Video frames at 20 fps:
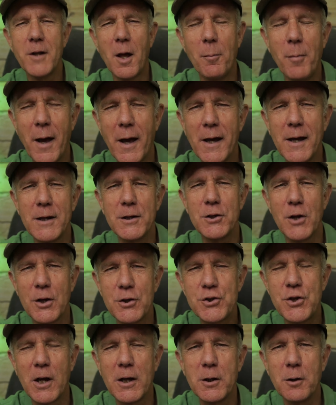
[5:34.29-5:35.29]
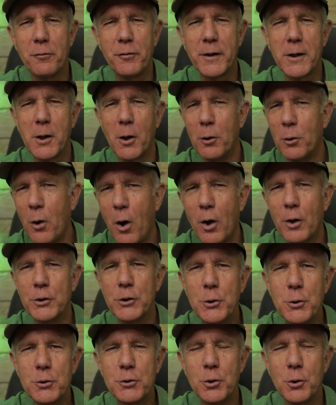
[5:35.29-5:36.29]
Number eight, share your video on
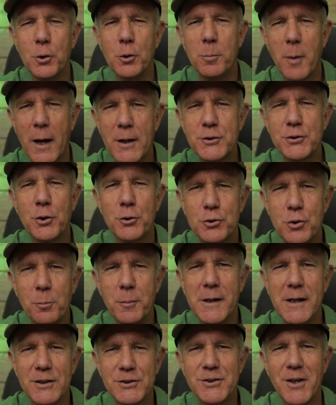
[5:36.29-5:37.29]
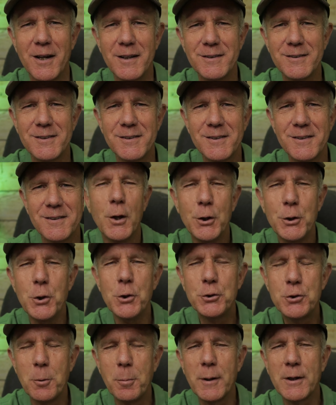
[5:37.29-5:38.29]
YouTube and social media sites.
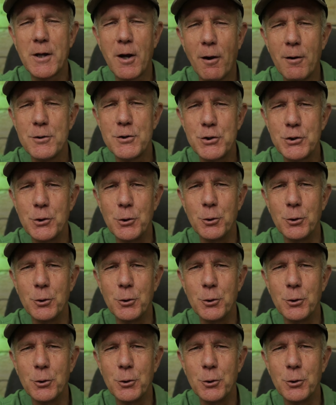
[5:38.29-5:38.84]
YouTube encourages